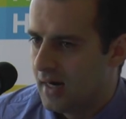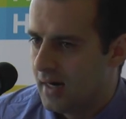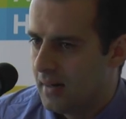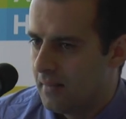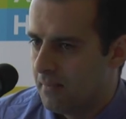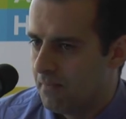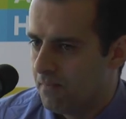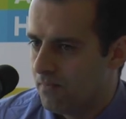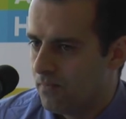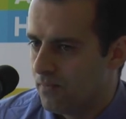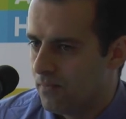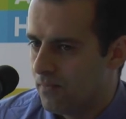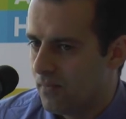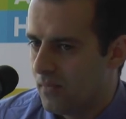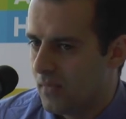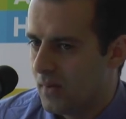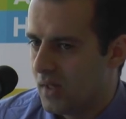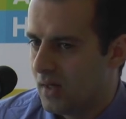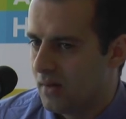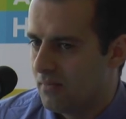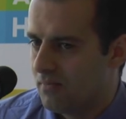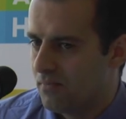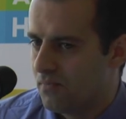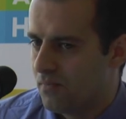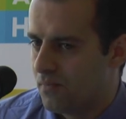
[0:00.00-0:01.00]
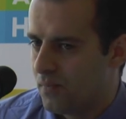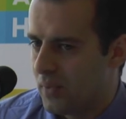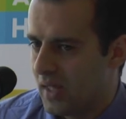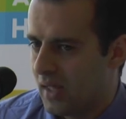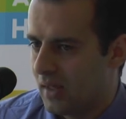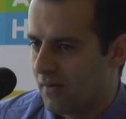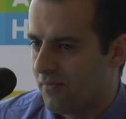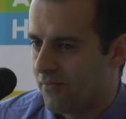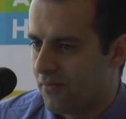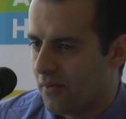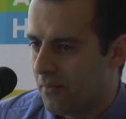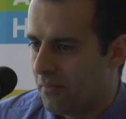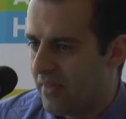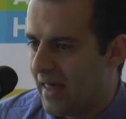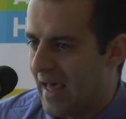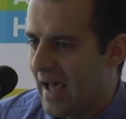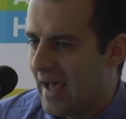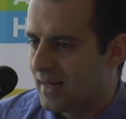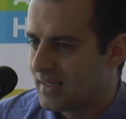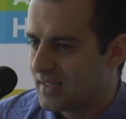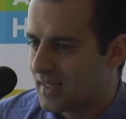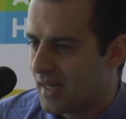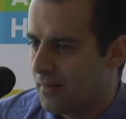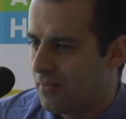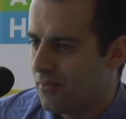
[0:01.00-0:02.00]
And being from
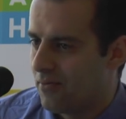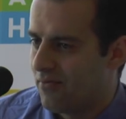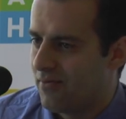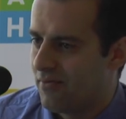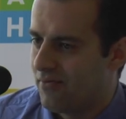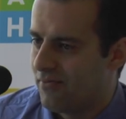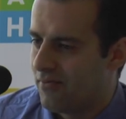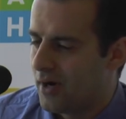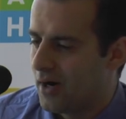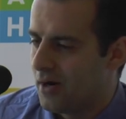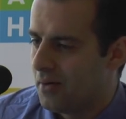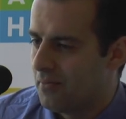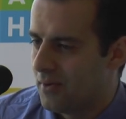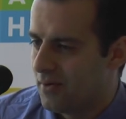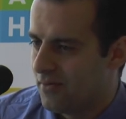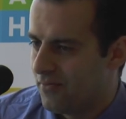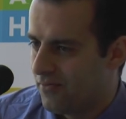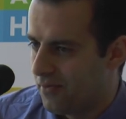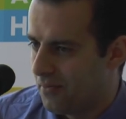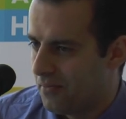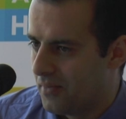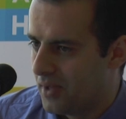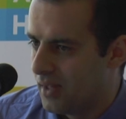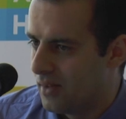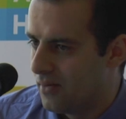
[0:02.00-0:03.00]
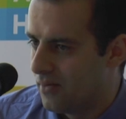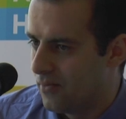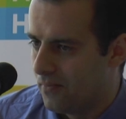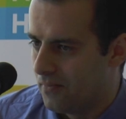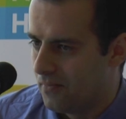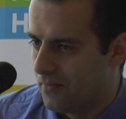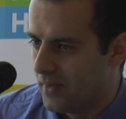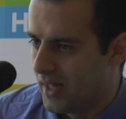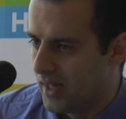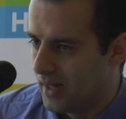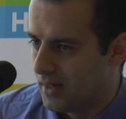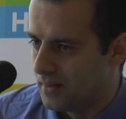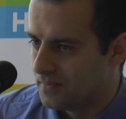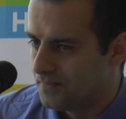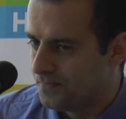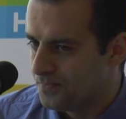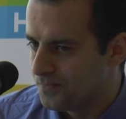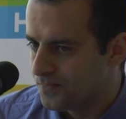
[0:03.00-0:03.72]
that type of environment for me meant